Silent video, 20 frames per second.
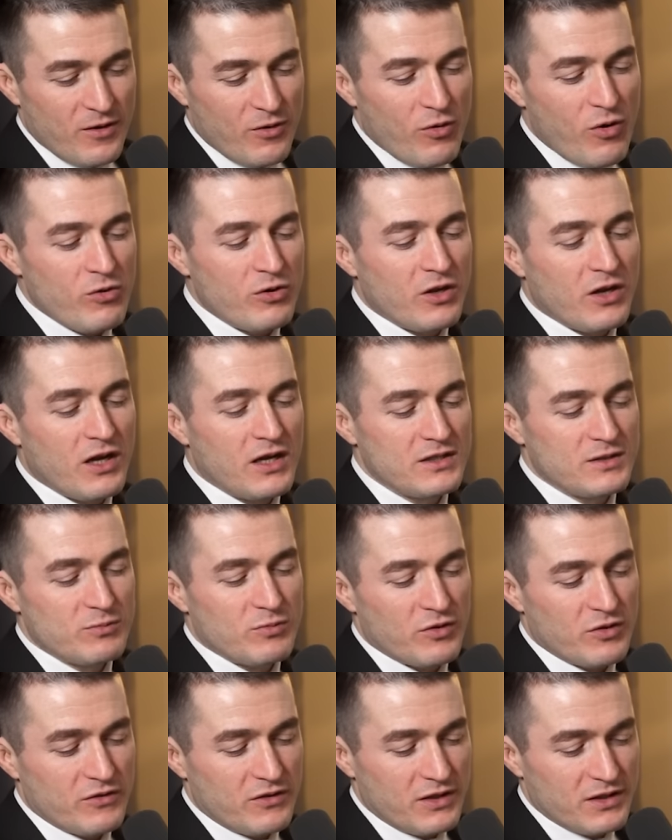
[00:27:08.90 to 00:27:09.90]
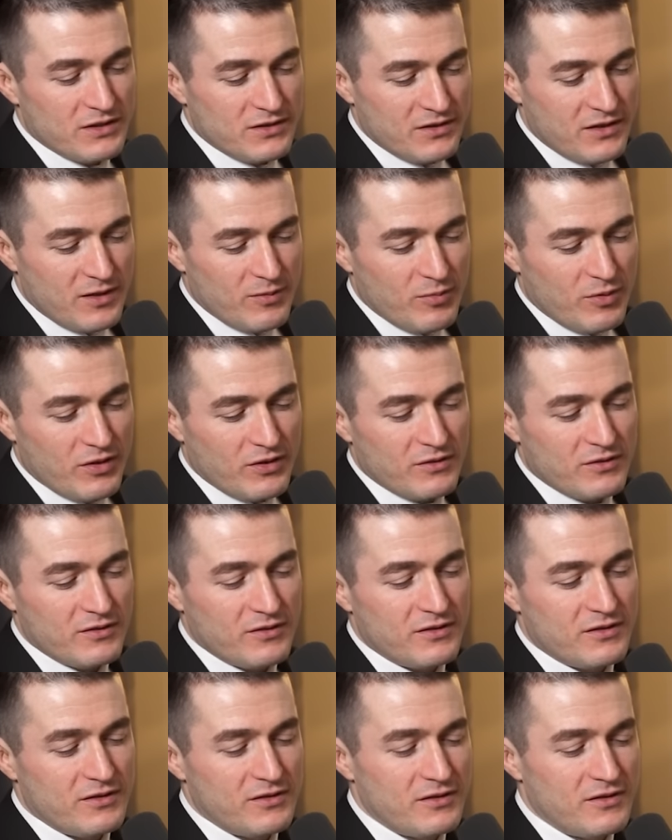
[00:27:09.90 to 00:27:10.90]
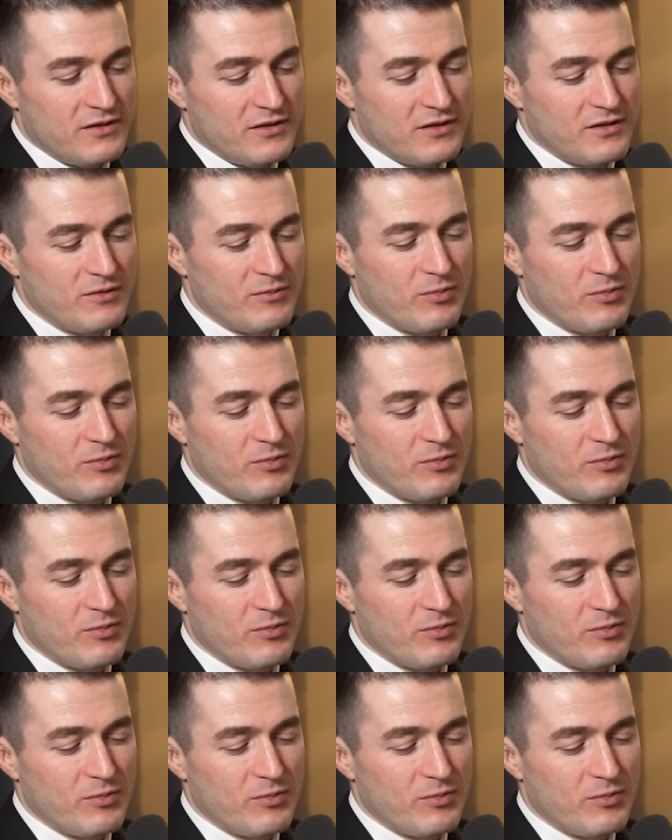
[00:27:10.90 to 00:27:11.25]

What would Hans Moravec say about the uh,